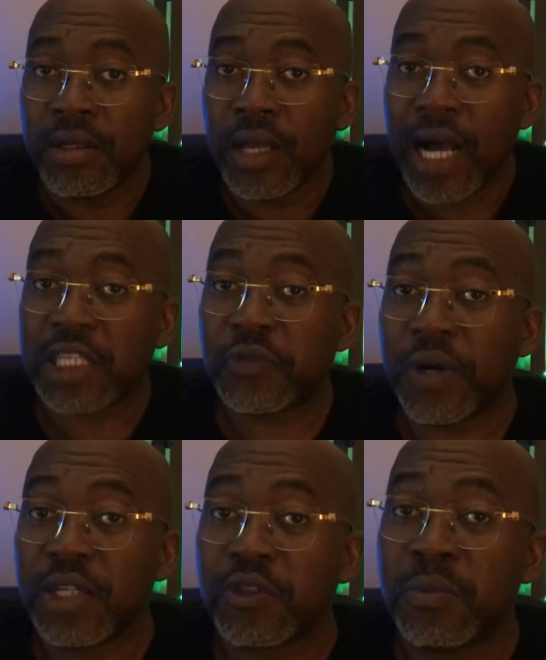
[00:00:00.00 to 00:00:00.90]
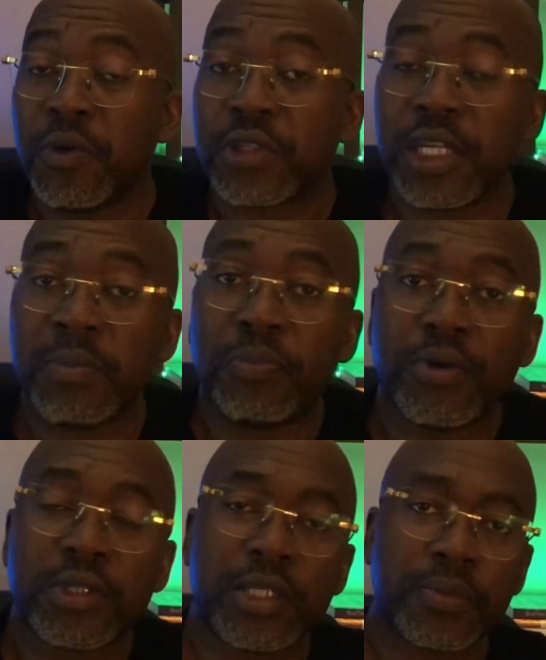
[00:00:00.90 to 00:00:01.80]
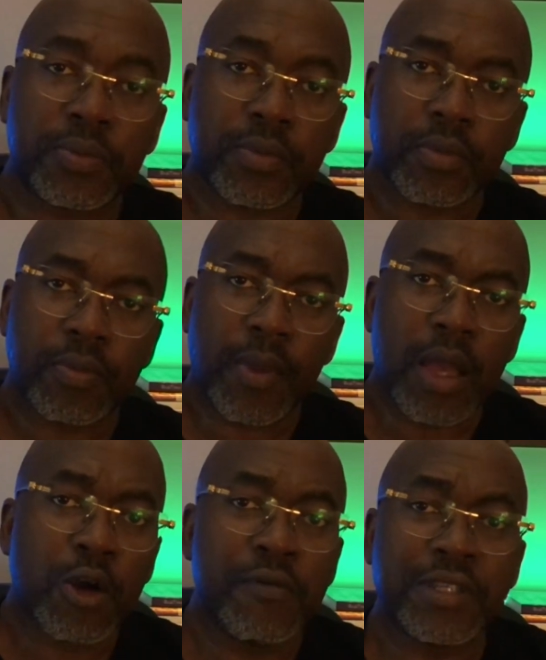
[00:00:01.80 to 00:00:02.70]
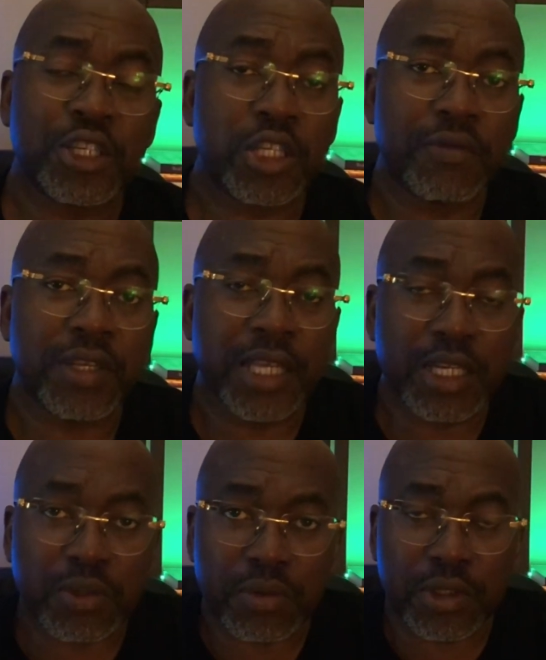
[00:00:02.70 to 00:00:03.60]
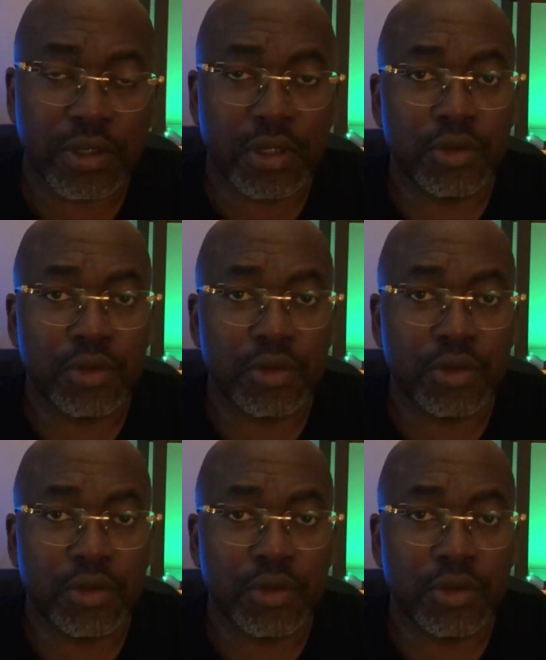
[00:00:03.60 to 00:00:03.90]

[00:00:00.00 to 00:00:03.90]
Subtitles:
as far as the most important conversation of the day is concerned,